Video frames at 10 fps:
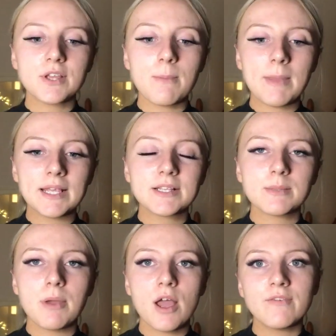it makes the
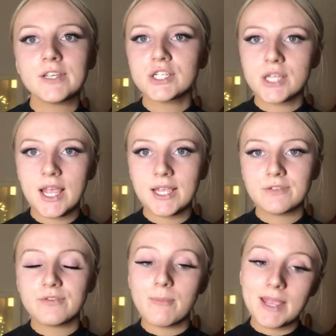perfect shade
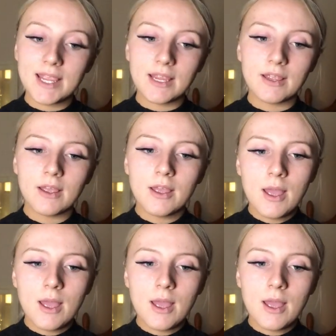for me